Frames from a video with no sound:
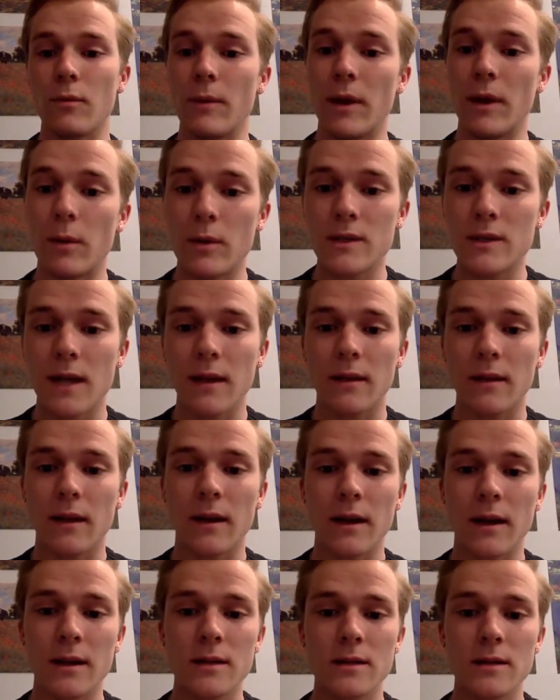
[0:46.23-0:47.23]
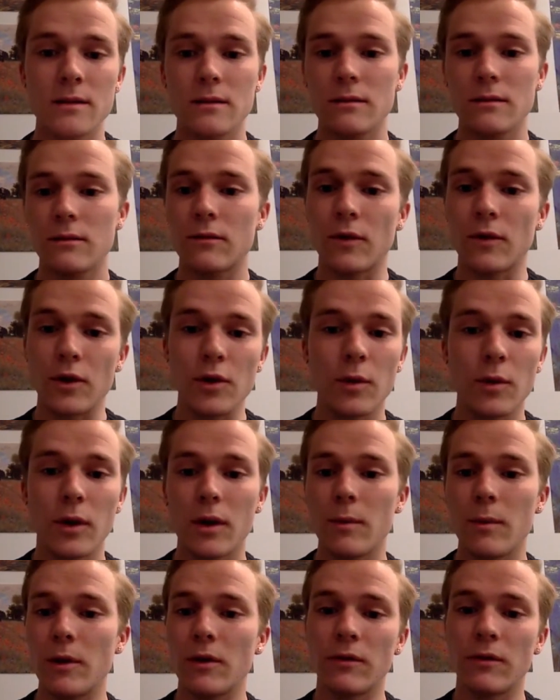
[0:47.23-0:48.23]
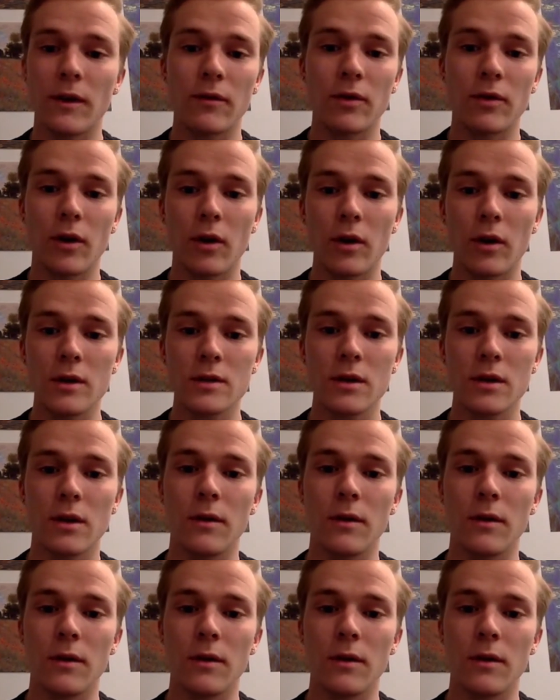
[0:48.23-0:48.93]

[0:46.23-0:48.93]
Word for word: For me, it was athletics. For you, it could be your favorite R S